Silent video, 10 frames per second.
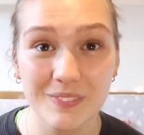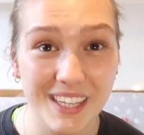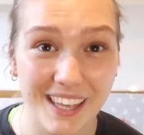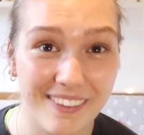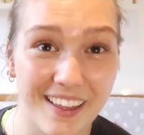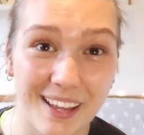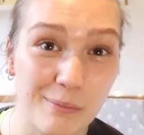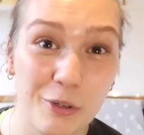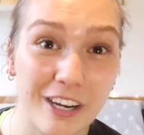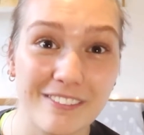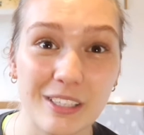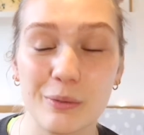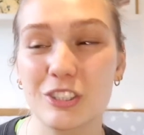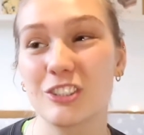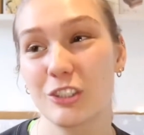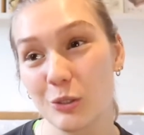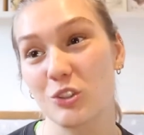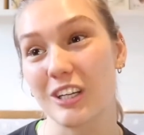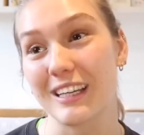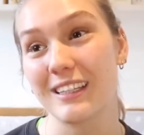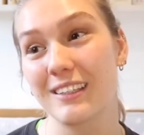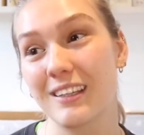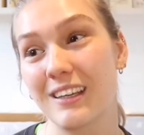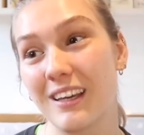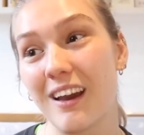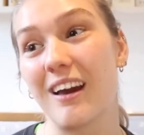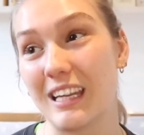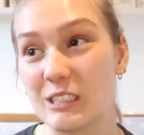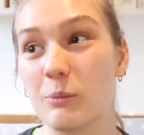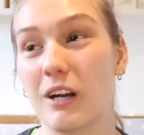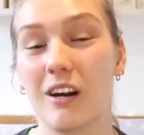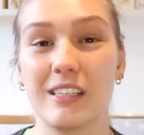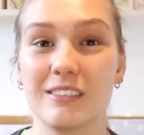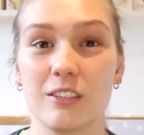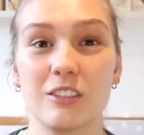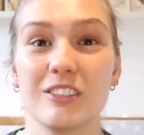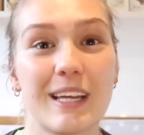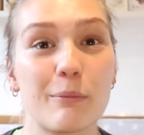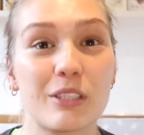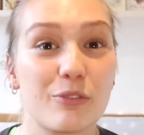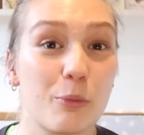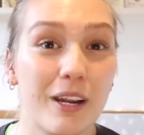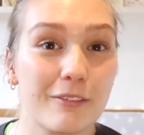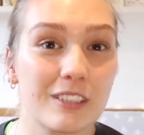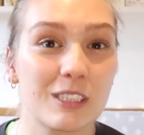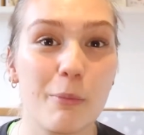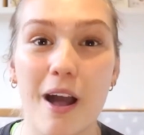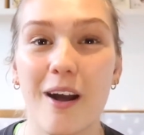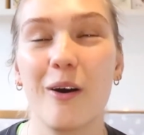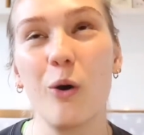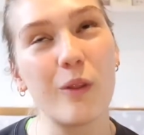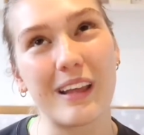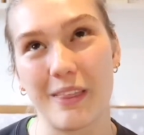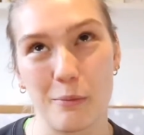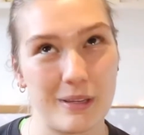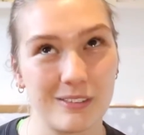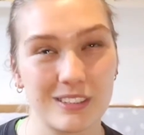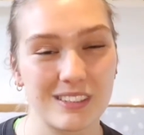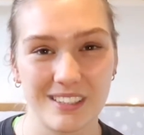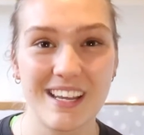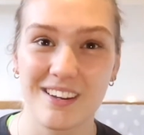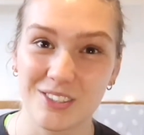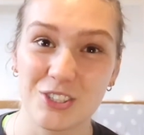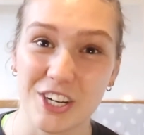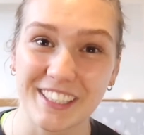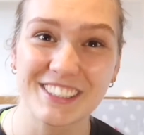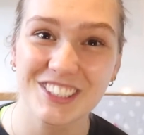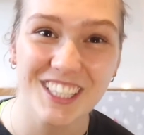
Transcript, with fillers: that I'm craving which is usually a Linda McCartney sausage sandwich for breakfast, but all the other meals tend to change.